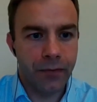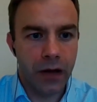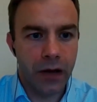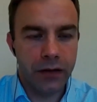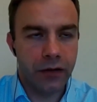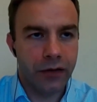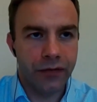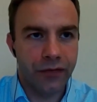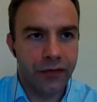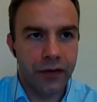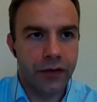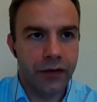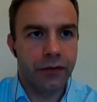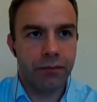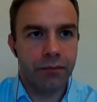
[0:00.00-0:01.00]
There's
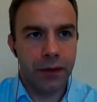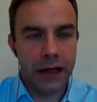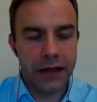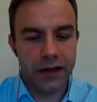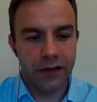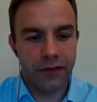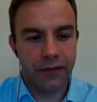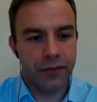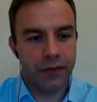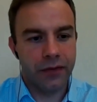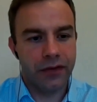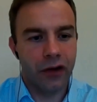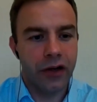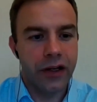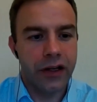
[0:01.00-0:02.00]
plenty of
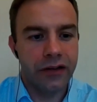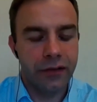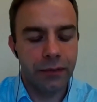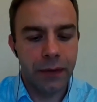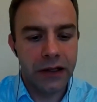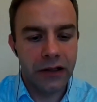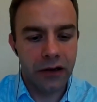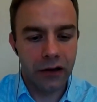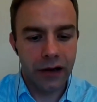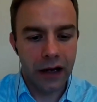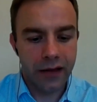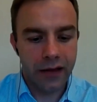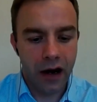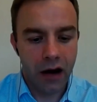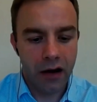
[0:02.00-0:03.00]
studies being done
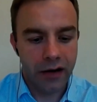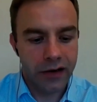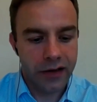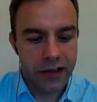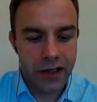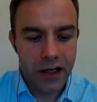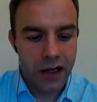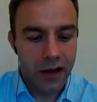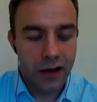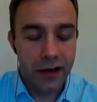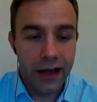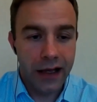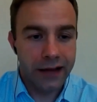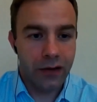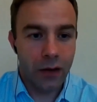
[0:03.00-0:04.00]
out there, and
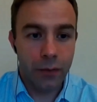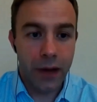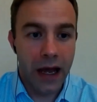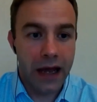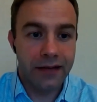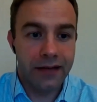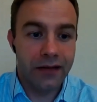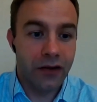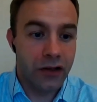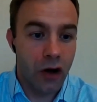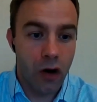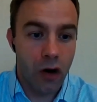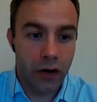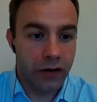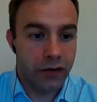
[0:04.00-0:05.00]
in some cases you're
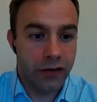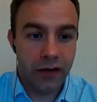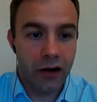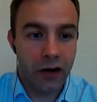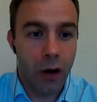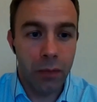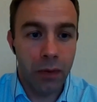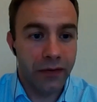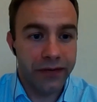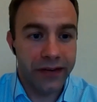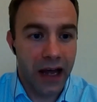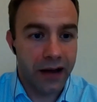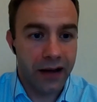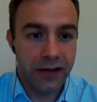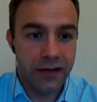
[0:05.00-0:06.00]
talking a couple of
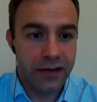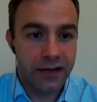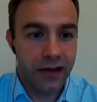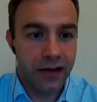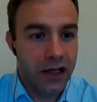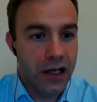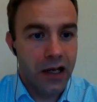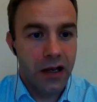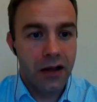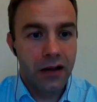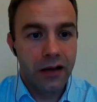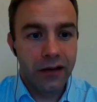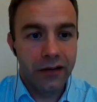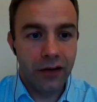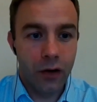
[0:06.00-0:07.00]
seconds.
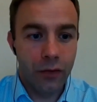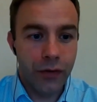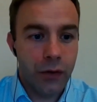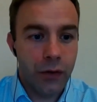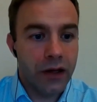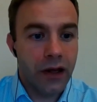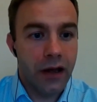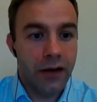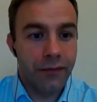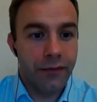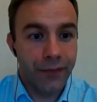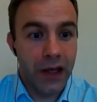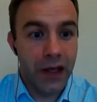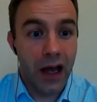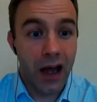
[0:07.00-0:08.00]
So if you can,
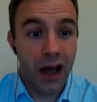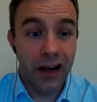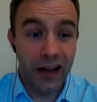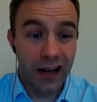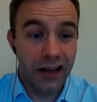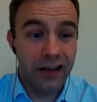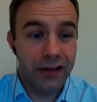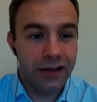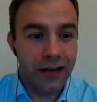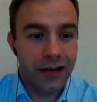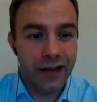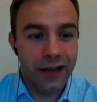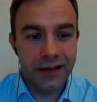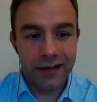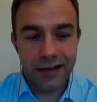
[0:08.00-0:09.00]
yeah, and
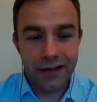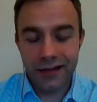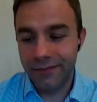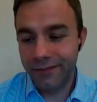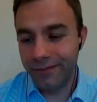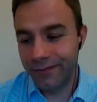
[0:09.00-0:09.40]
it's